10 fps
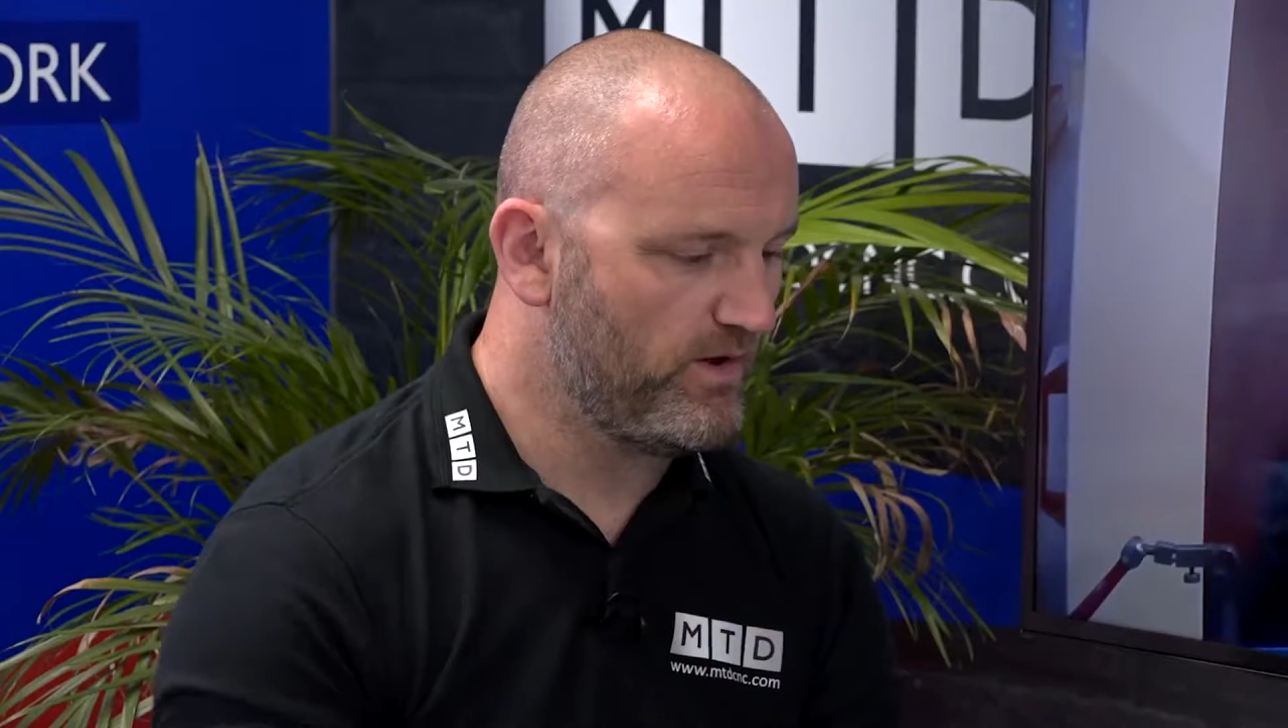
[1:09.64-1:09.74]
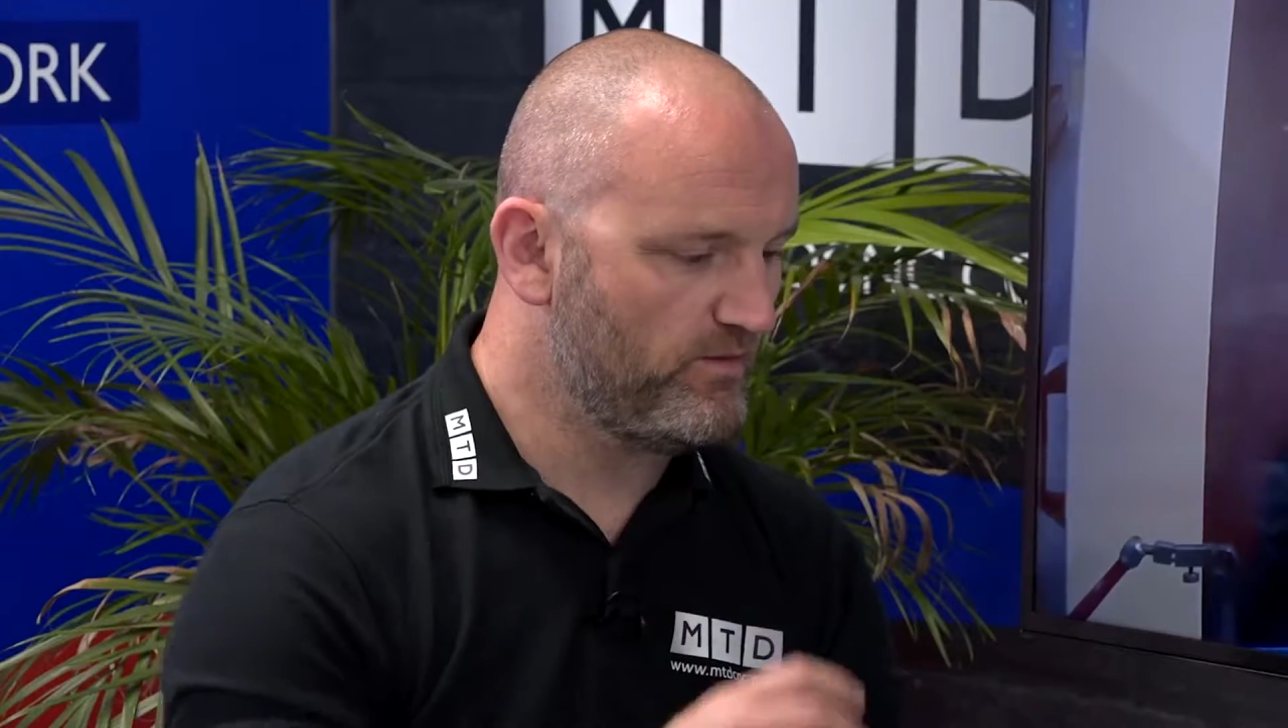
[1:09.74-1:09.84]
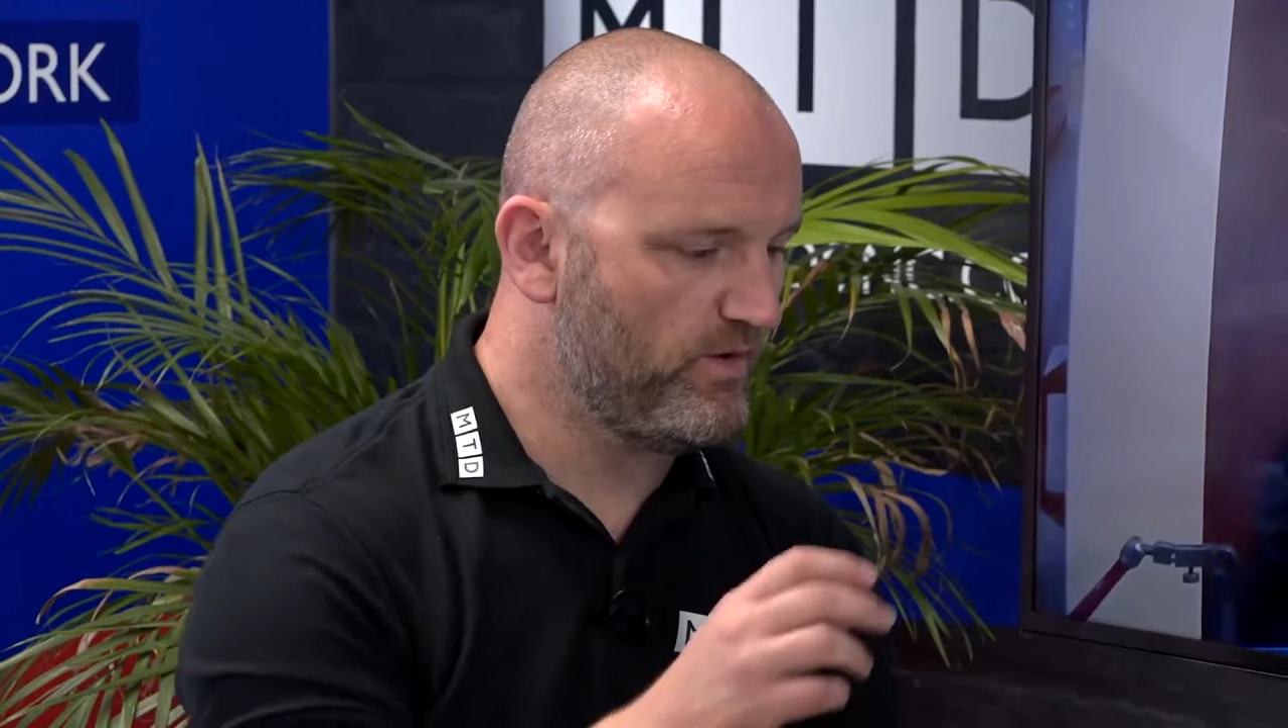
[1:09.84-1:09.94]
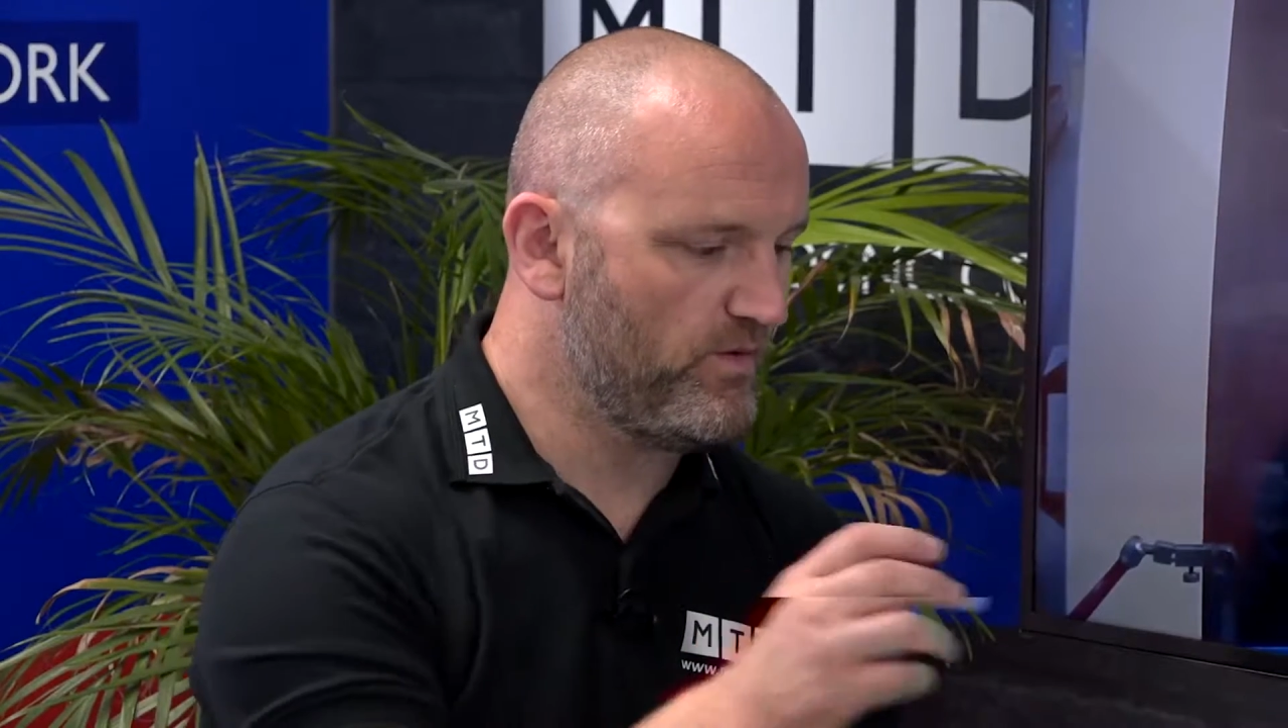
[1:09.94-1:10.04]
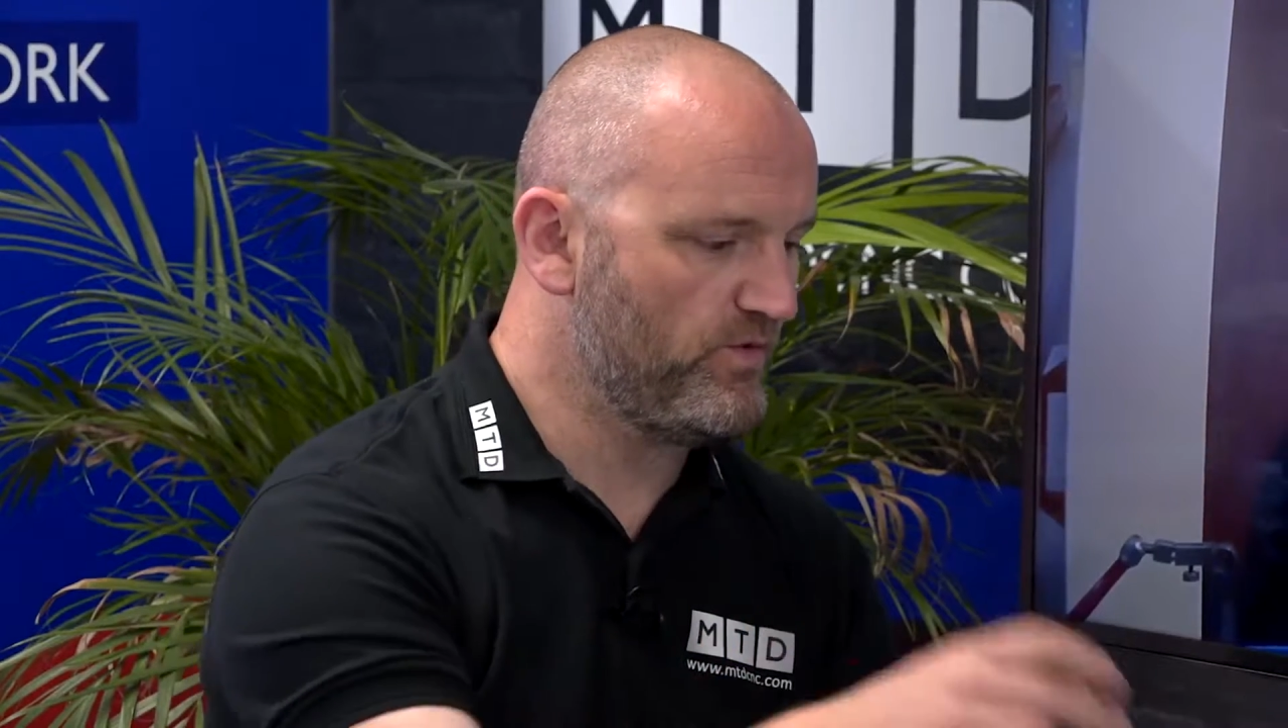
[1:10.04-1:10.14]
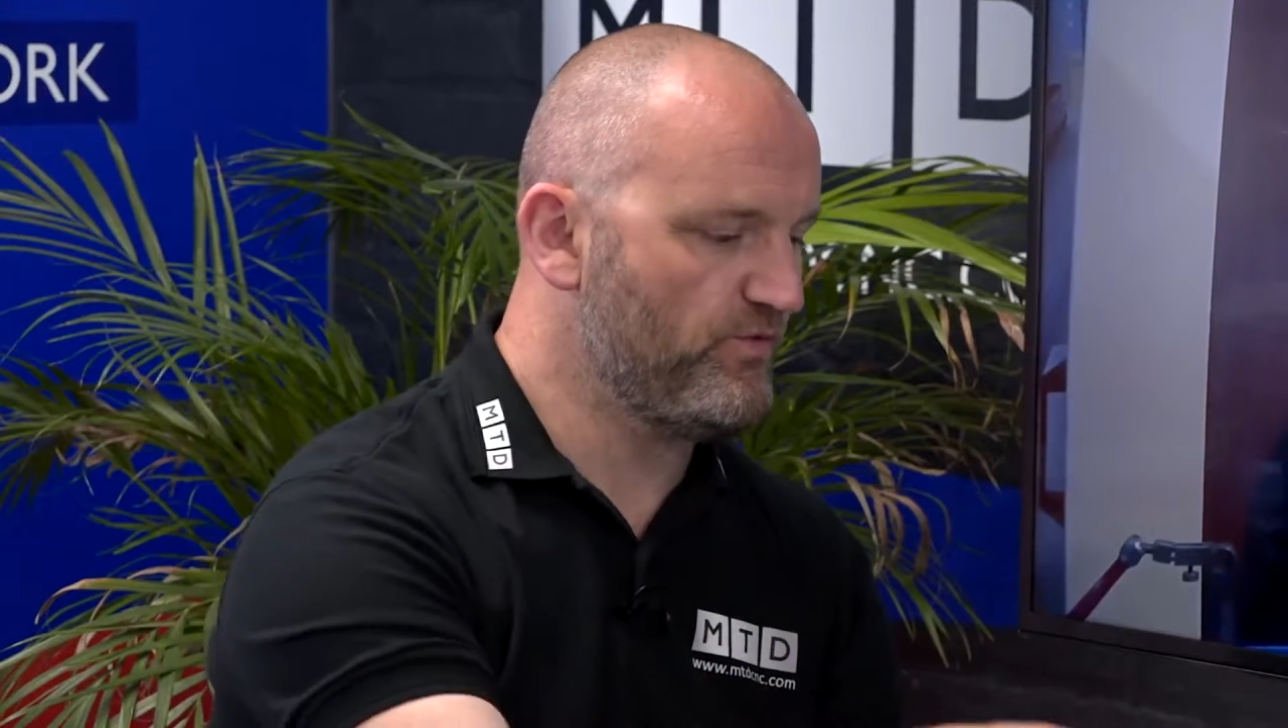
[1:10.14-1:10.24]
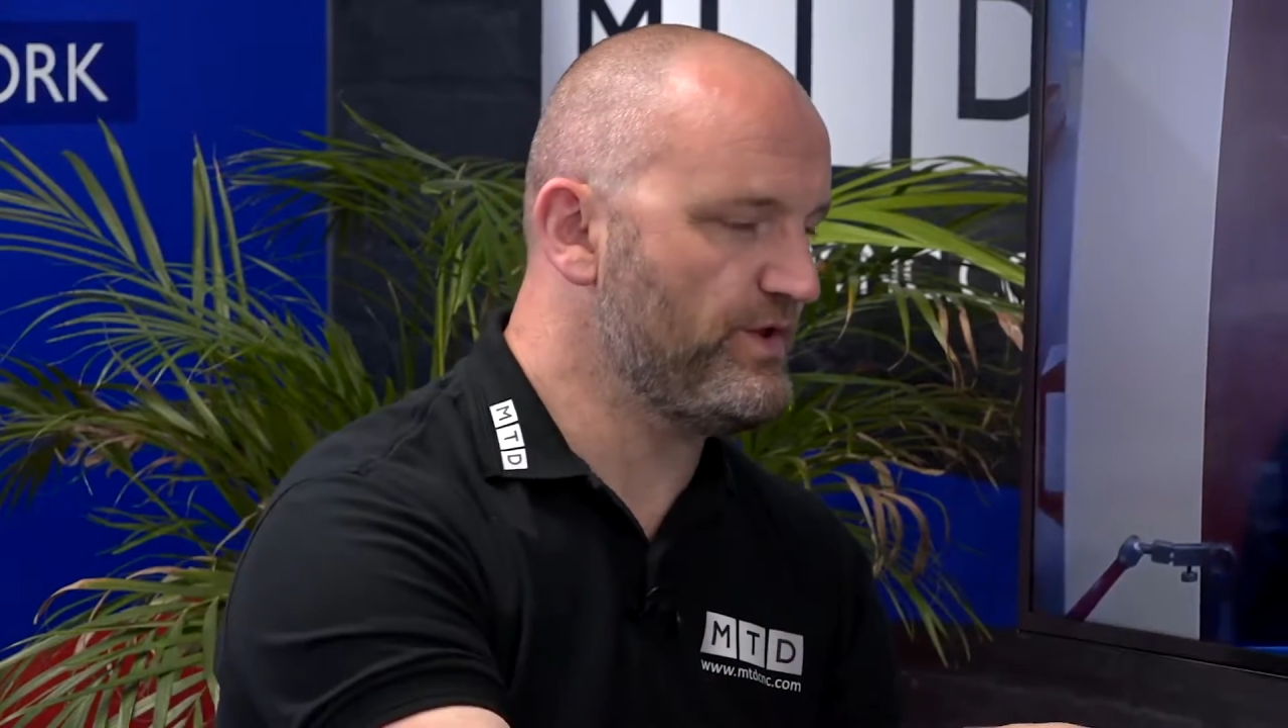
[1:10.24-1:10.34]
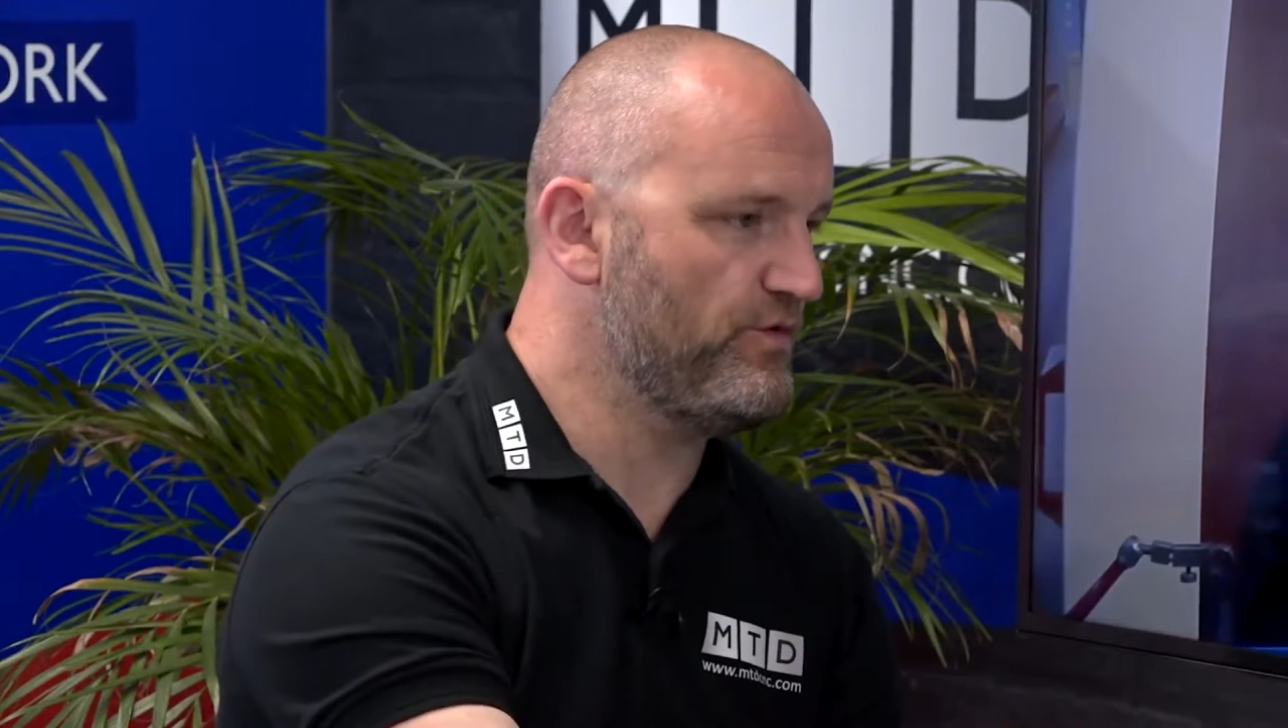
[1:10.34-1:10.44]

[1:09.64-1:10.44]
why would we